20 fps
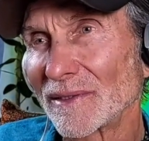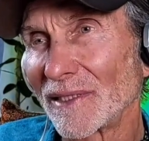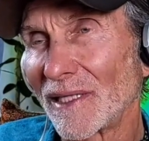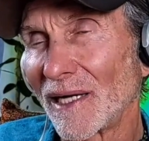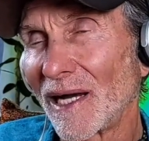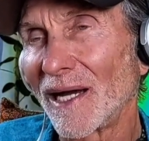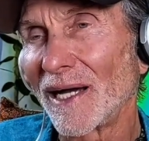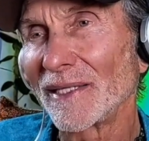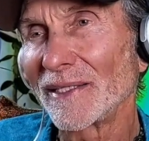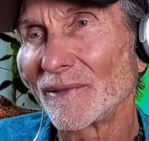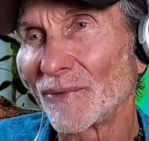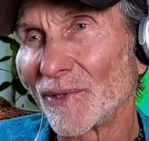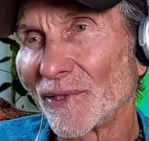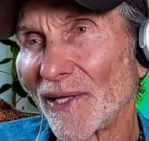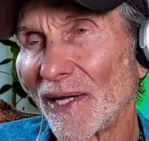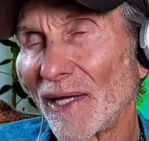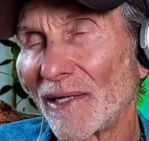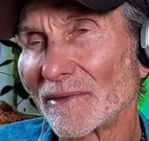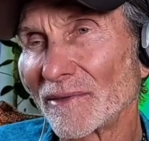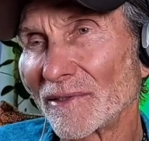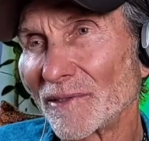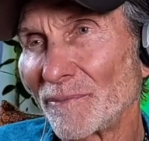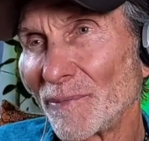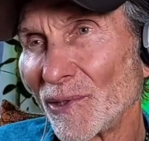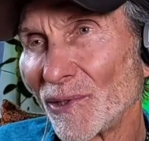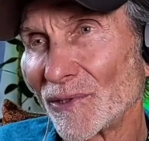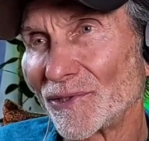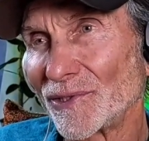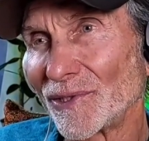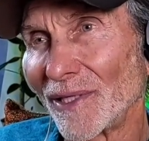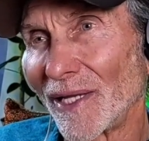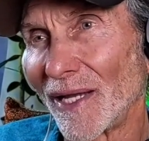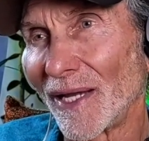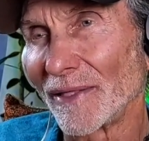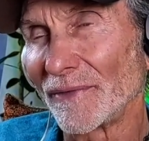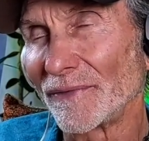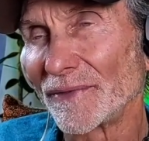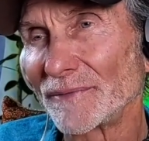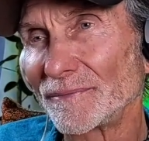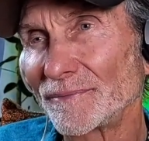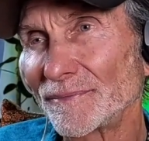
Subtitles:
God and without spiritual life.